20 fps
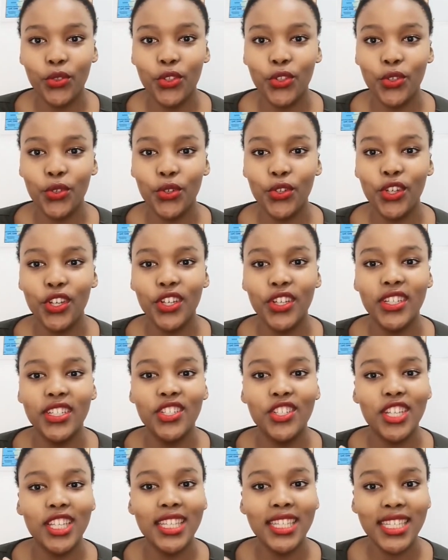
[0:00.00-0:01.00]
you could
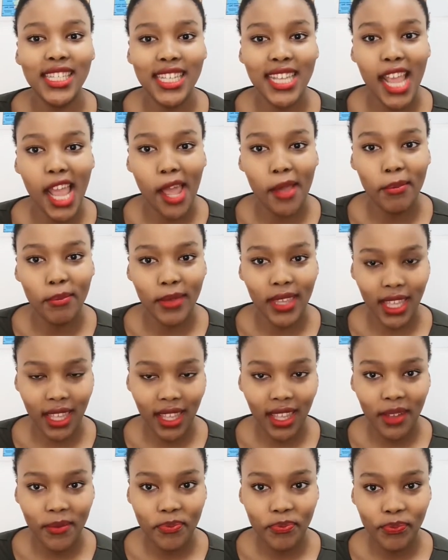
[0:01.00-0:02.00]
just DM
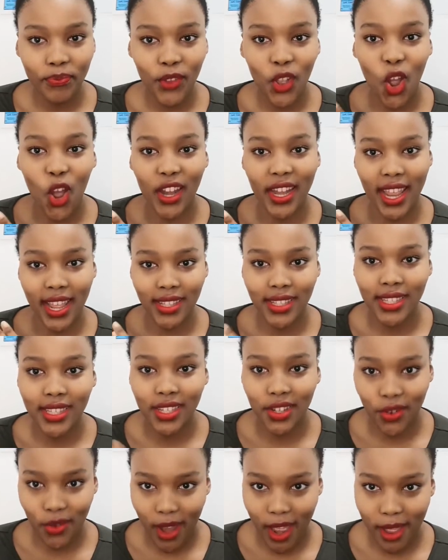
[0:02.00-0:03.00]
me on
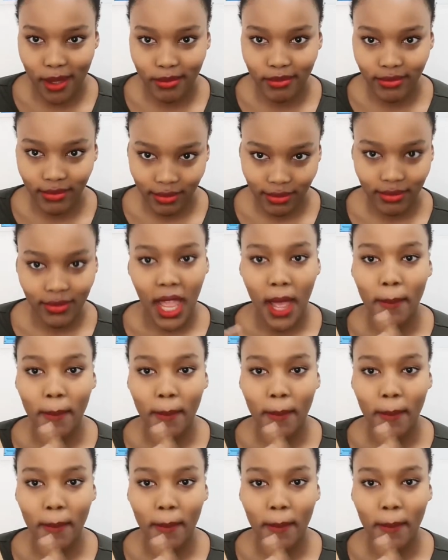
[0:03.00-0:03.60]
Instagram.